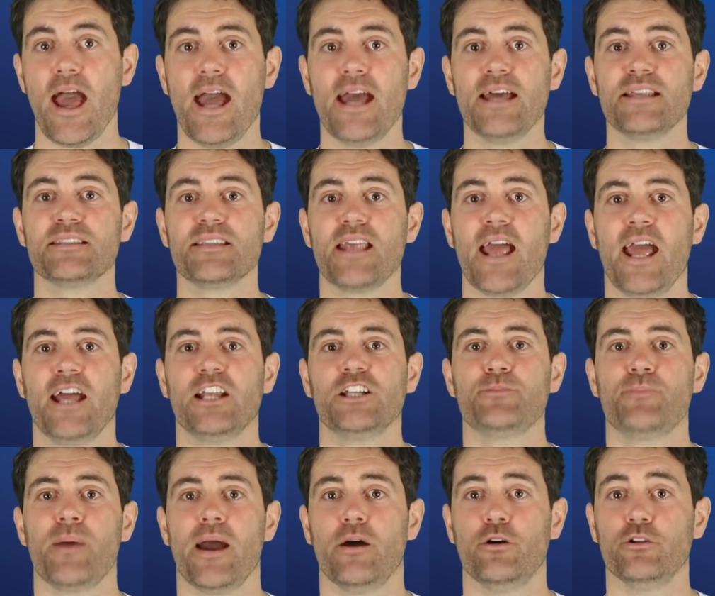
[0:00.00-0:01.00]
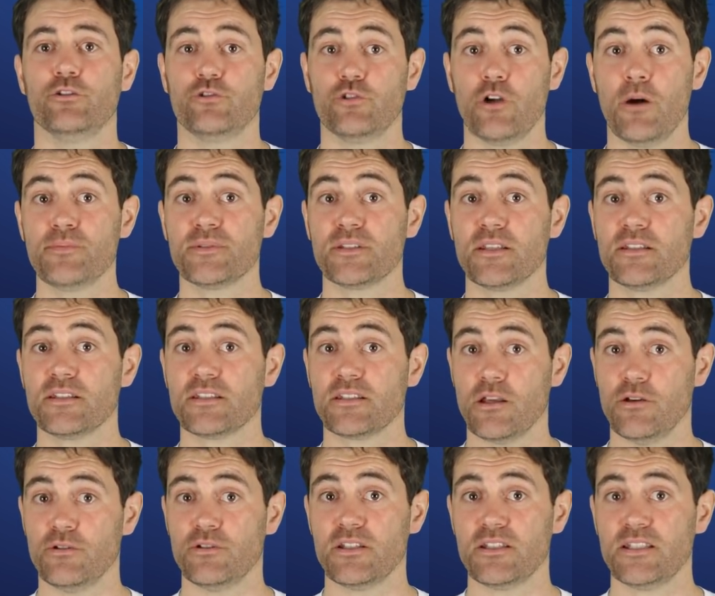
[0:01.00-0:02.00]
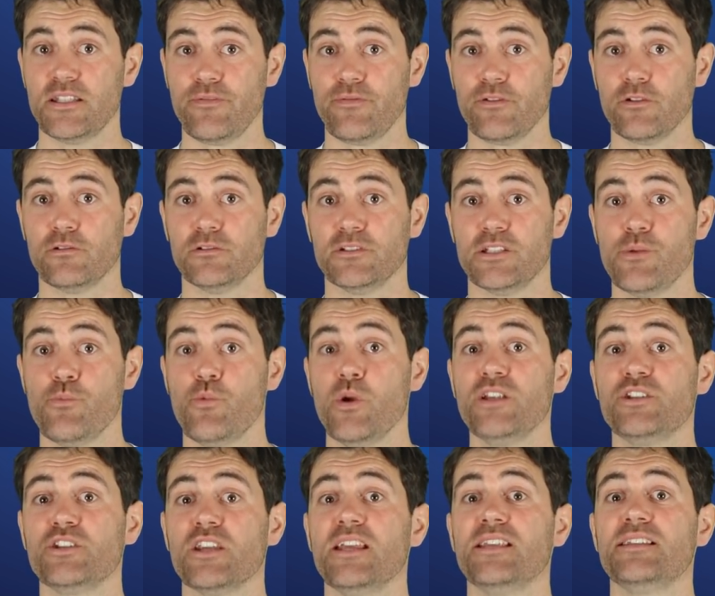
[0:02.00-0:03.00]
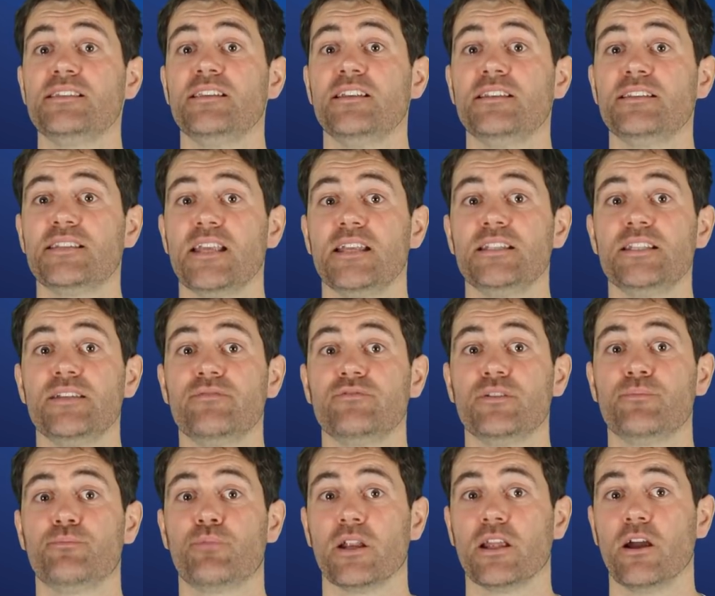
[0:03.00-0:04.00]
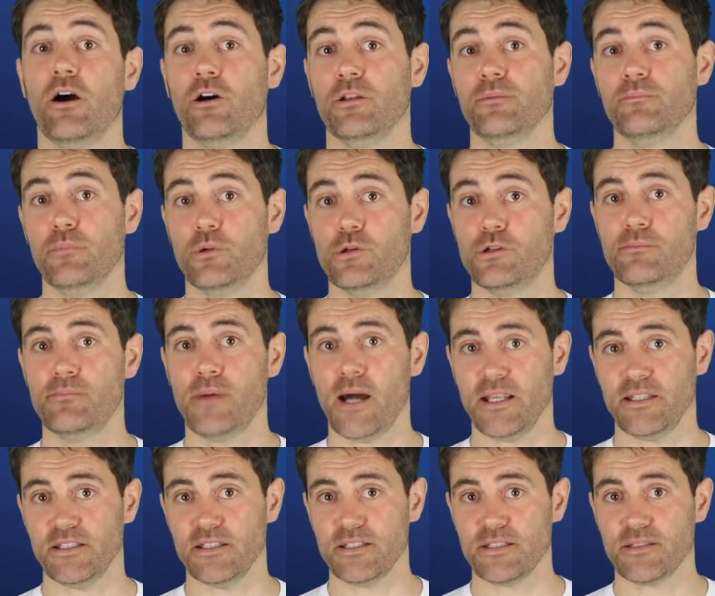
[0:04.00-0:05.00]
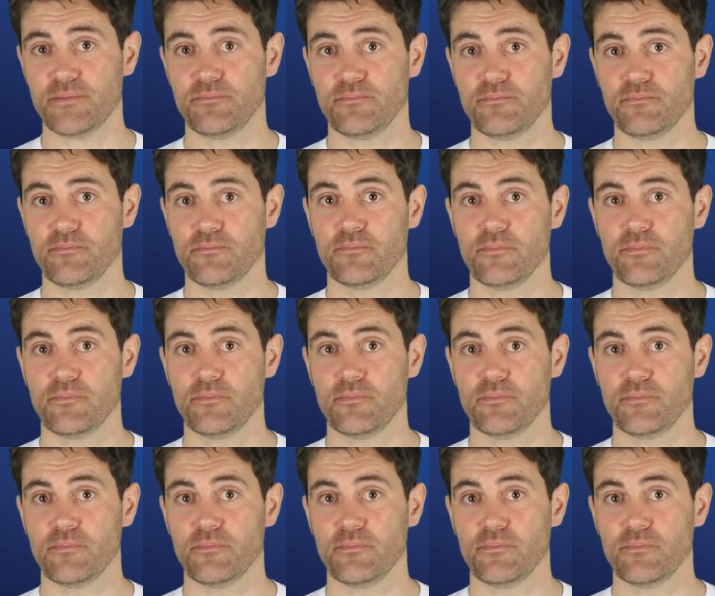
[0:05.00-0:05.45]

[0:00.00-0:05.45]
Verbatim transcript: As hash power drops, so does difficulty, which is an incentive to bring on more miners.